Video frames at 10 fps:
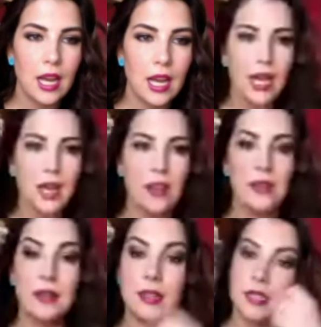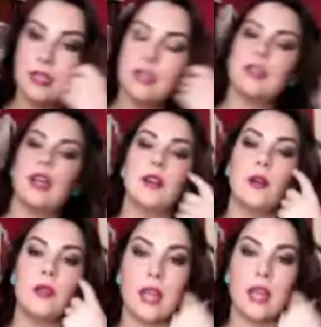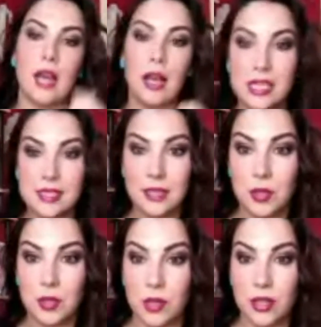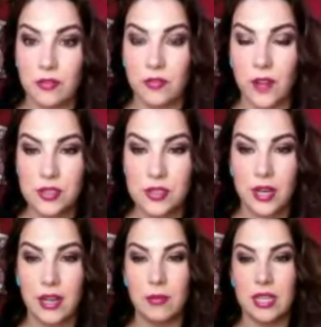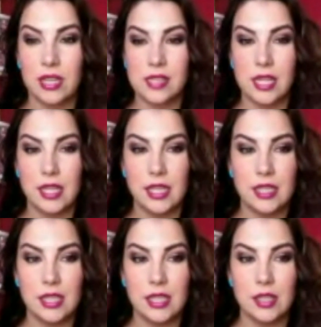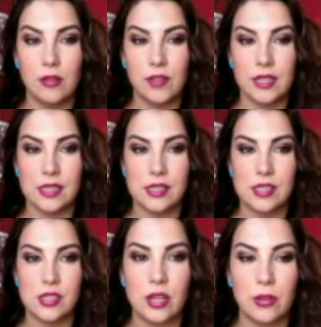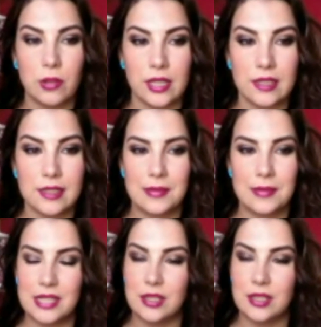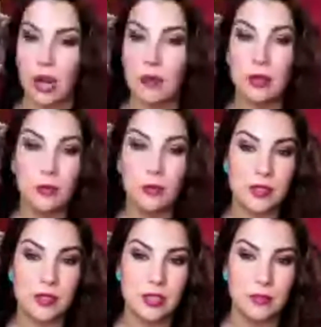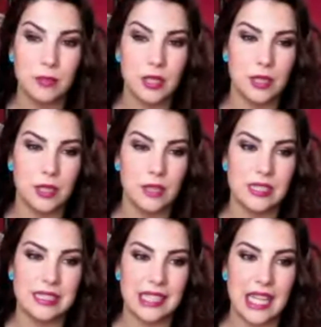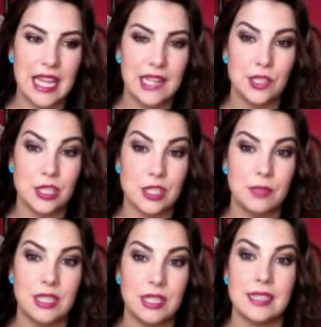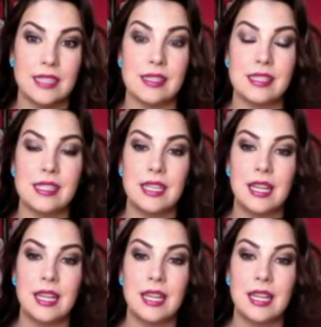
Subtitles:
I know the comments can be really frustrating because they can go very slowly at times. And there probably will still be a bit of a delay just because